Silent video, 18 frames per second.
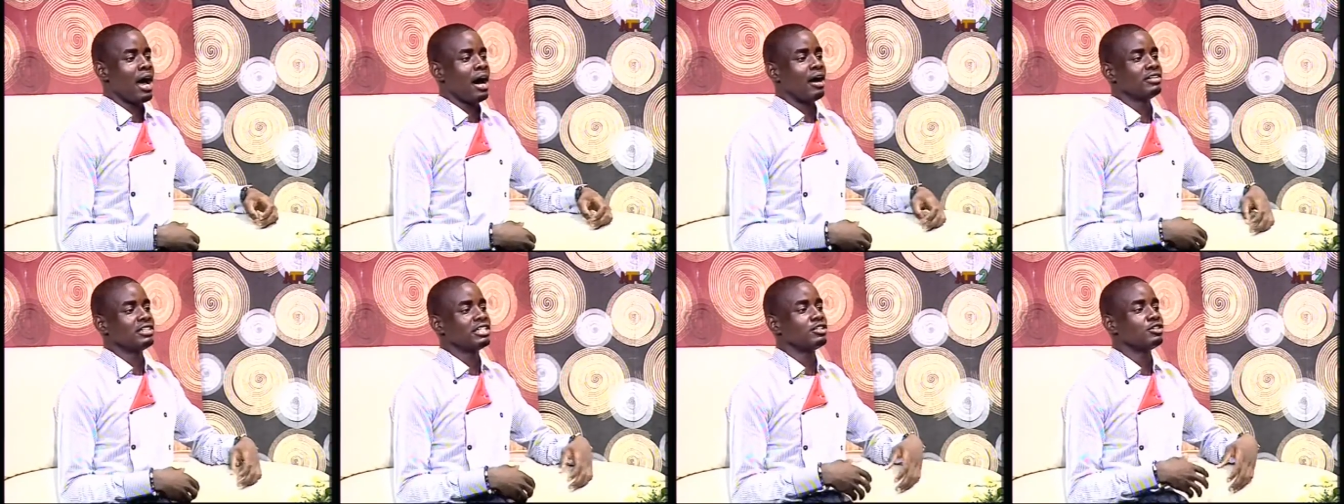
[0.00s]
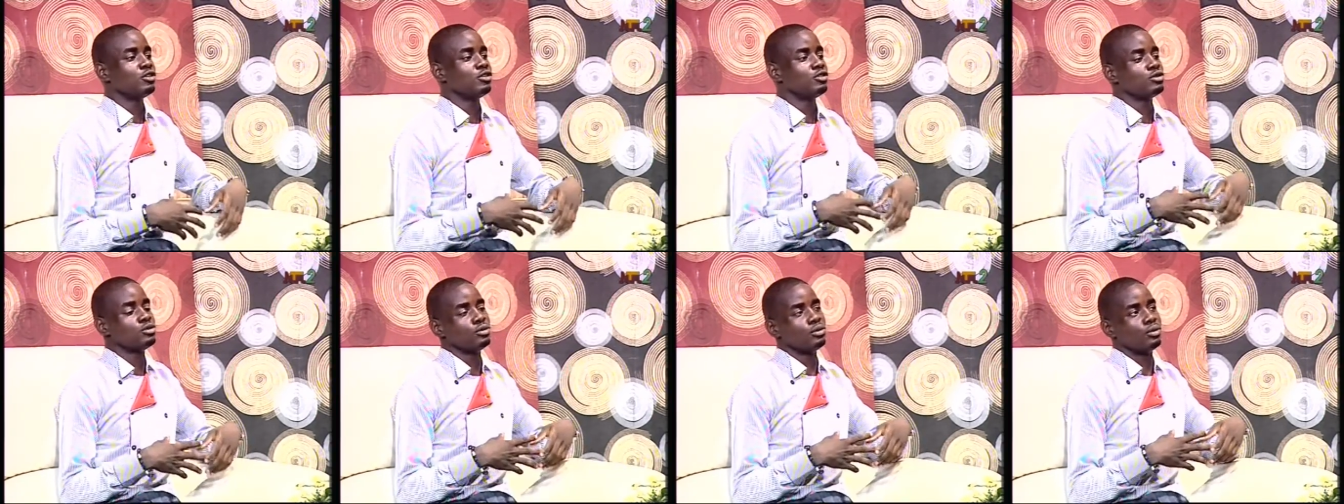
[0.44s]
I wanted to go
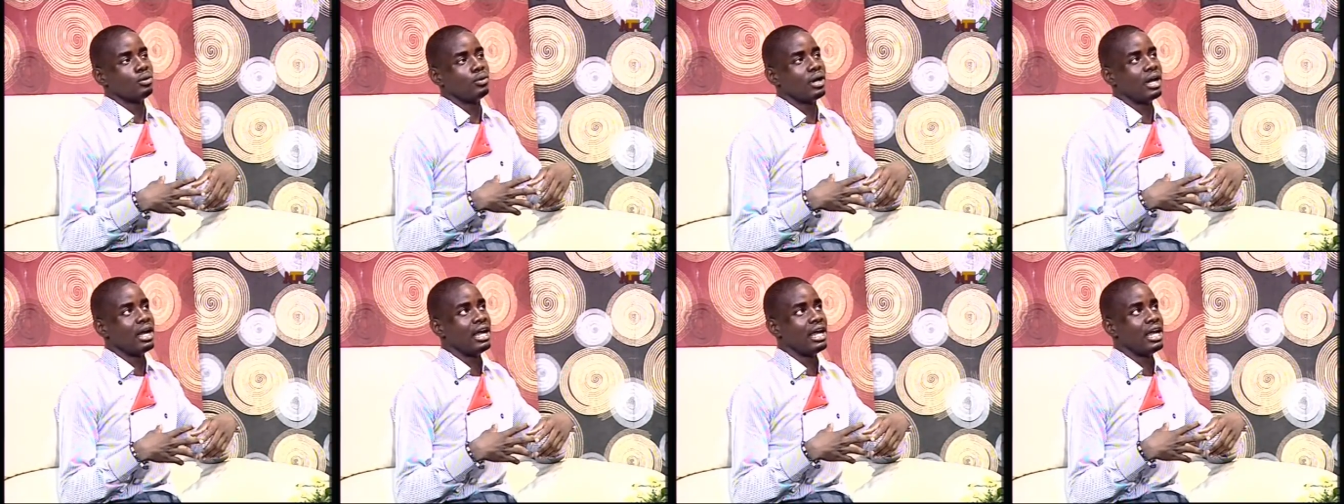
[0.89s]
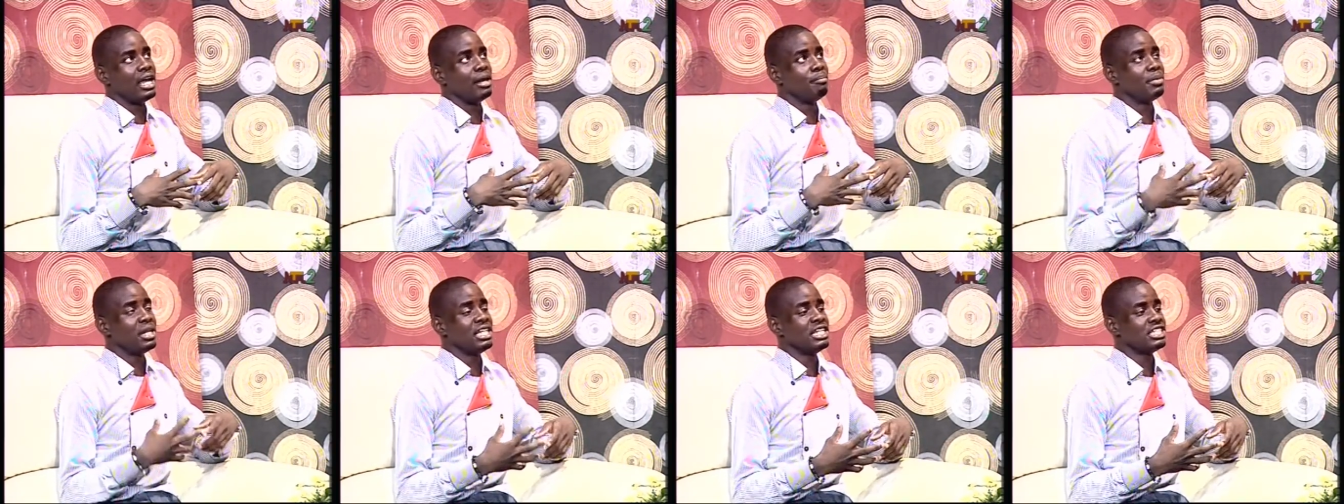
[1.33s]
to uh,
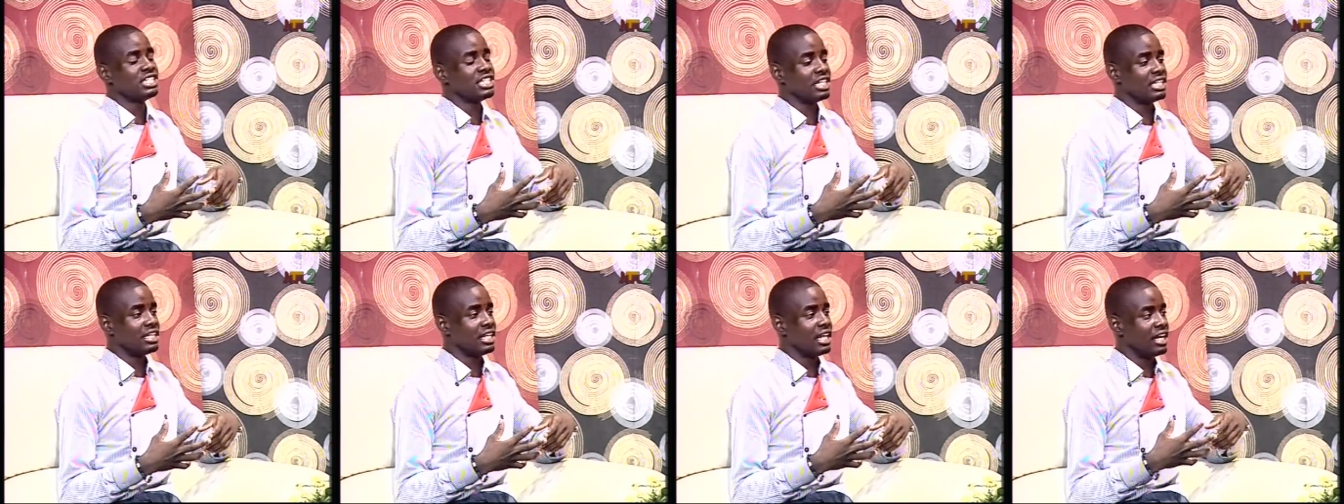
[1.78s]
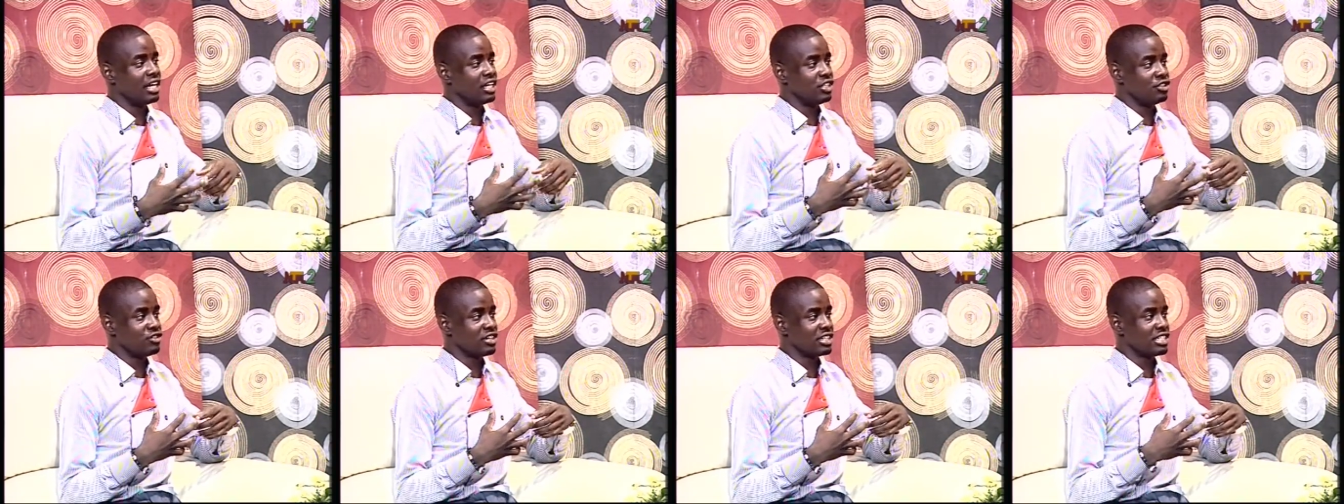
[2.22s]
embellishing uh,
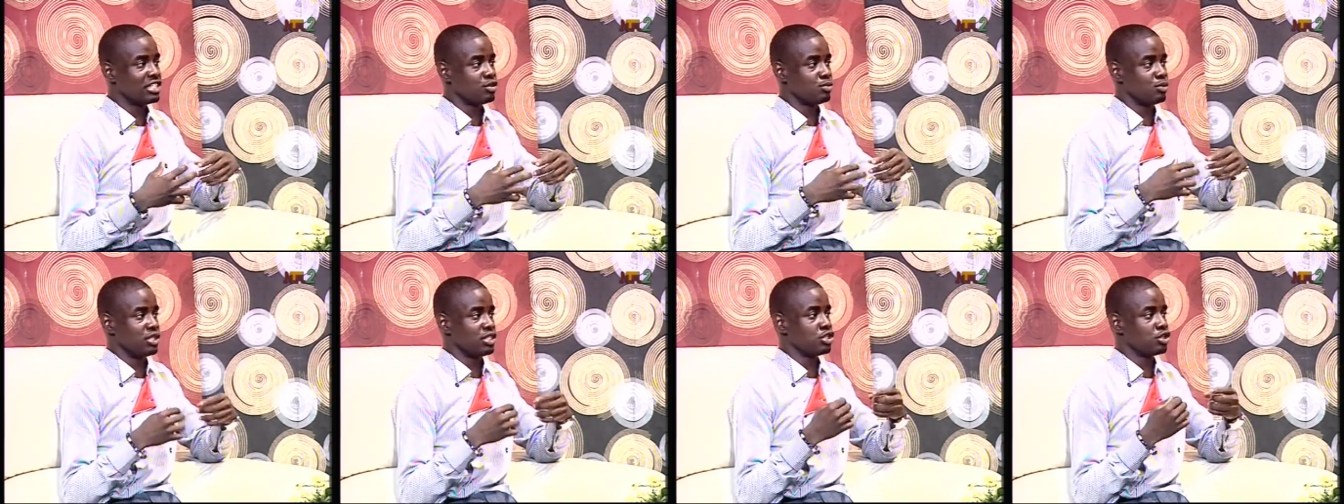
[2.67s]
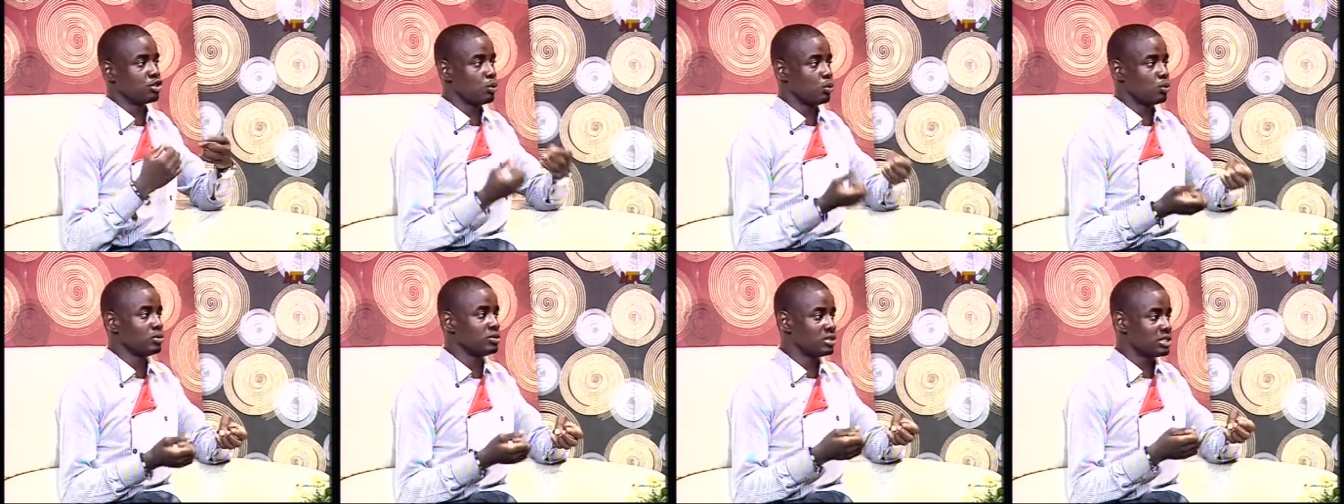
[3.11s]
dresses with
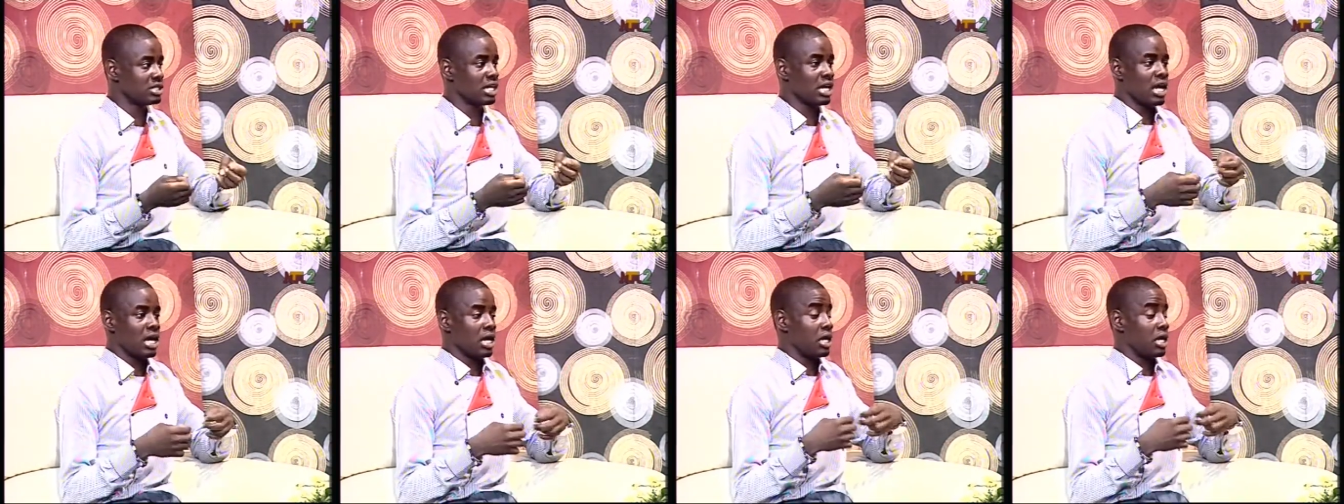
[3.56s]
stones,